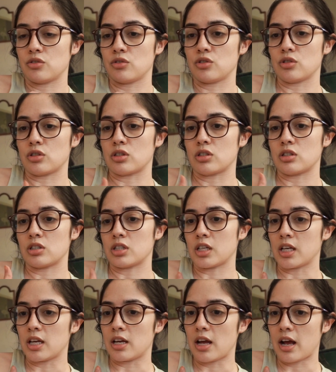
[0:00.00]
to
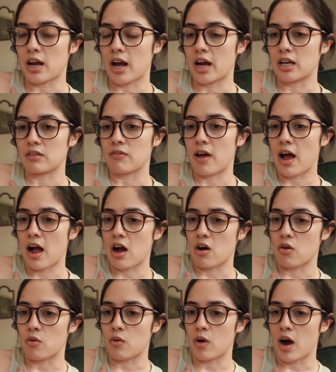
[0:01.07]
see kind of
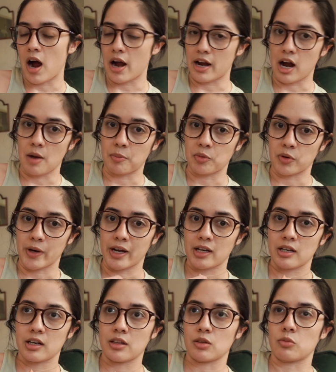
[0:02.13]
how I
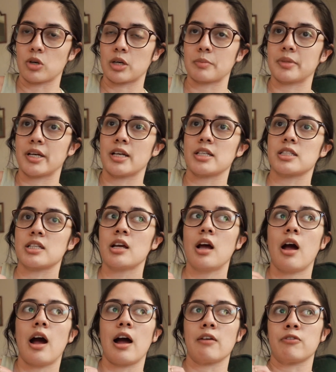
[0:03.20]
operate in the workplace.
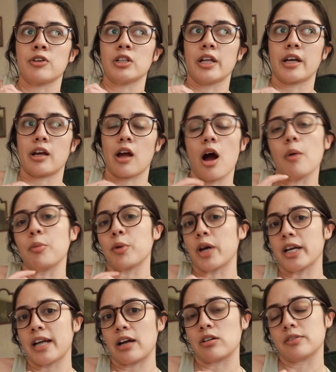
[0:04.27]
I feel like I
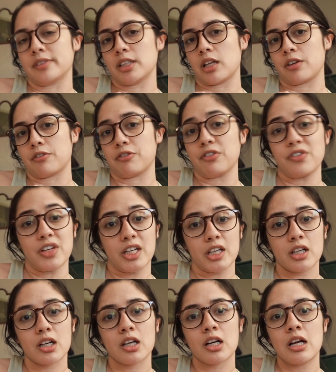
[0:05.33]
operate out of a lot of
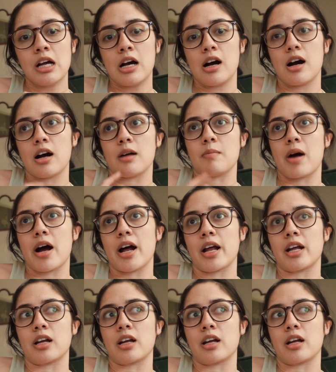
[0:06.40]
fear. I